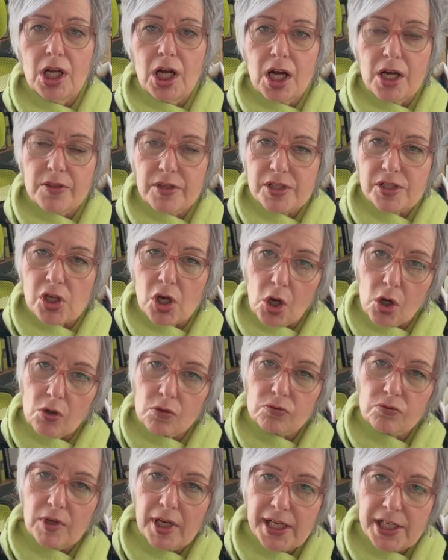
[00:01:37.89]
and this whole
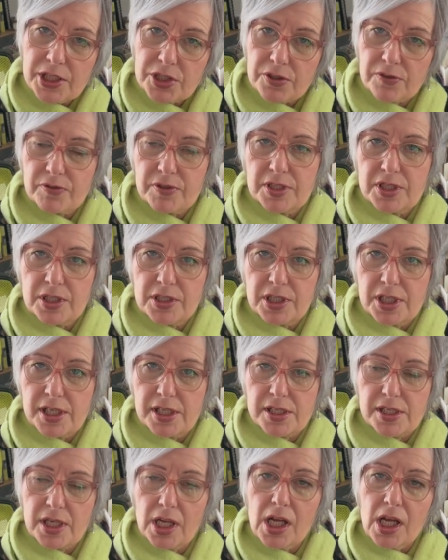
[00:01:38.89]
range of
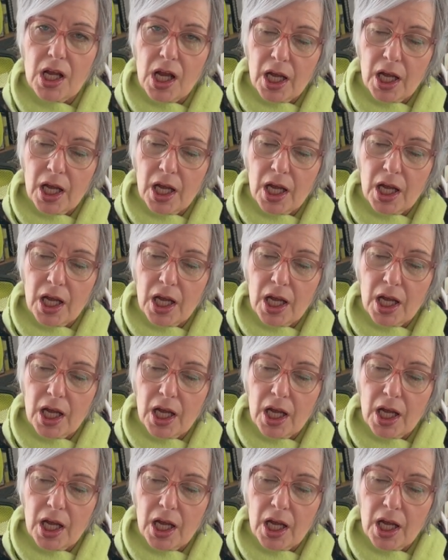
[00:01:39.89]
studies.